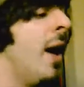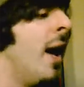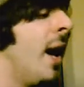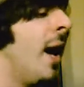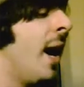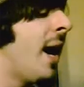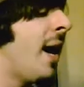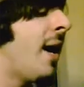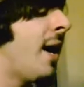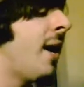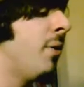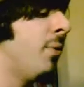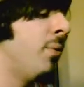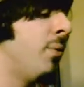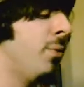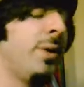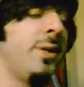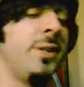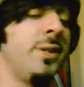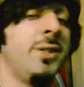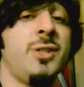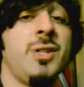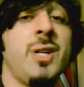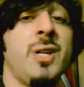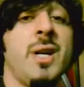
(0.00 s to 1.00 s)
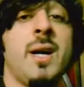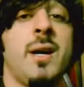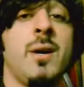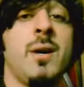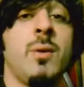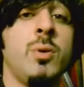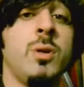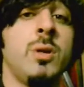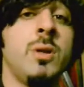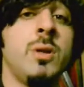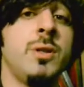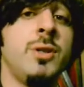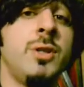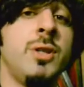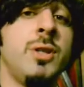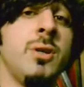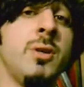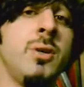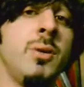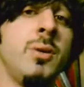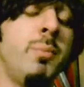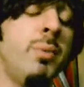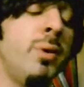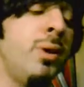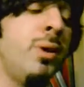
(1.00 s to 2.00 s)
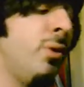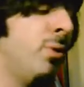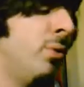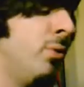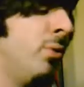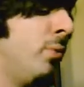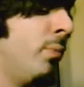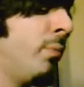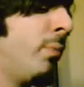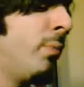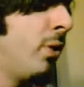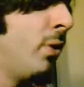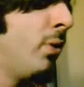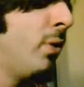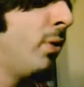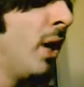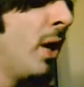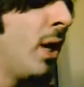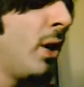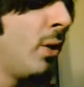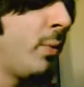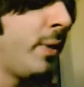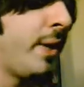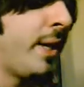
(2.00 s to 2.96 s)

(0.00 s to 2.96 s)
I wish I was your bro-bro.